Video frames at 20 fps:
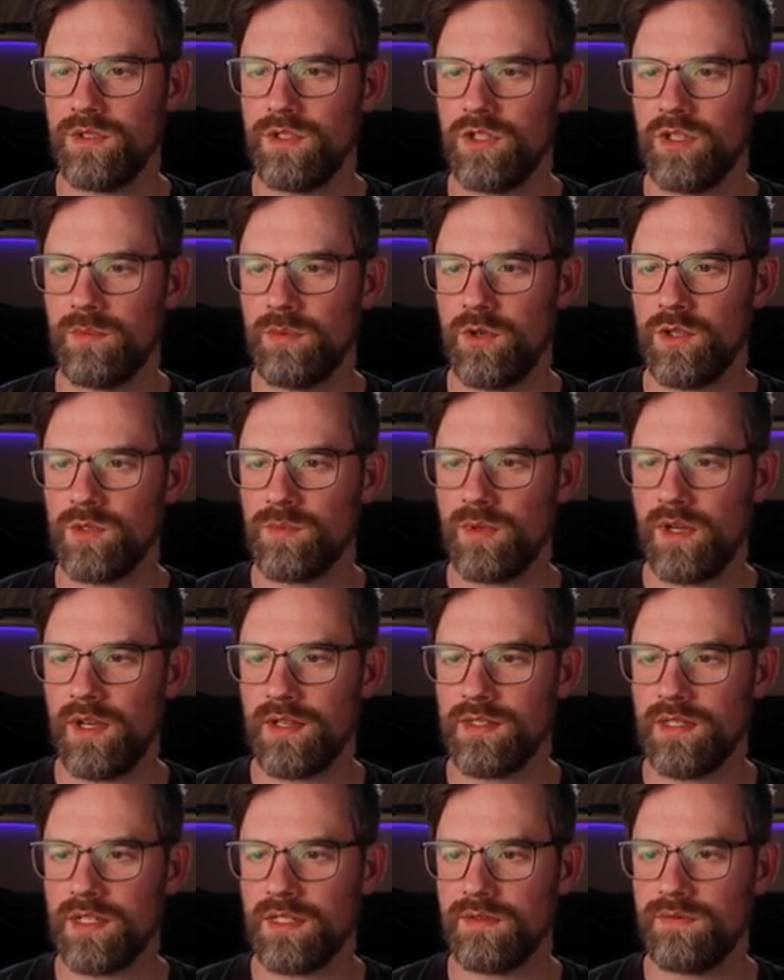to your
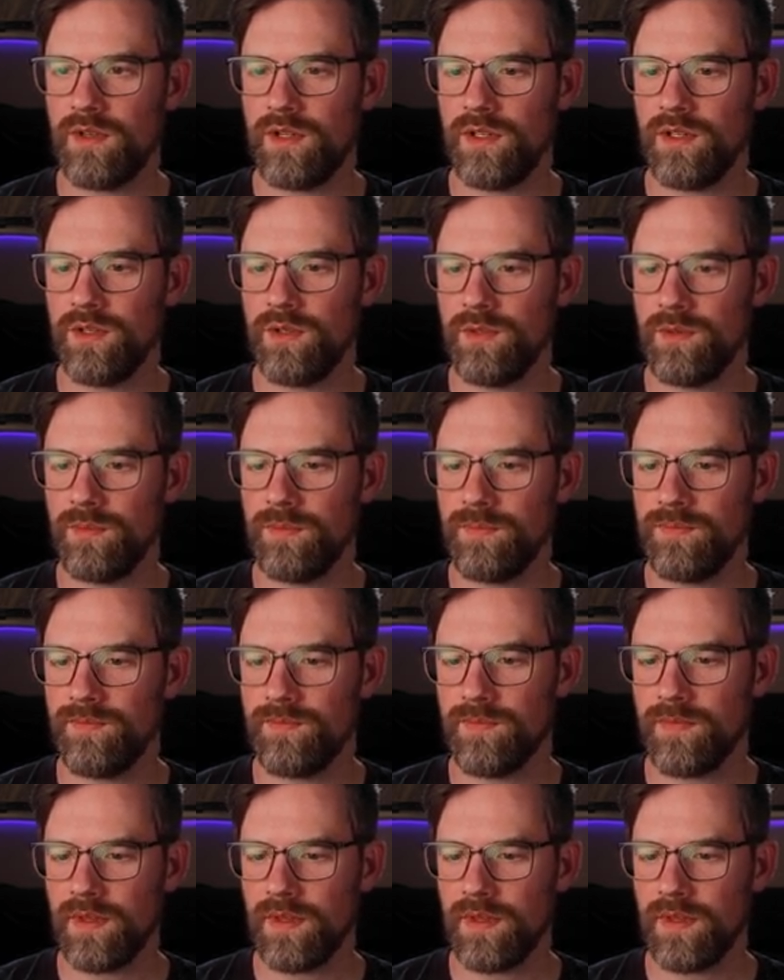post-process volume.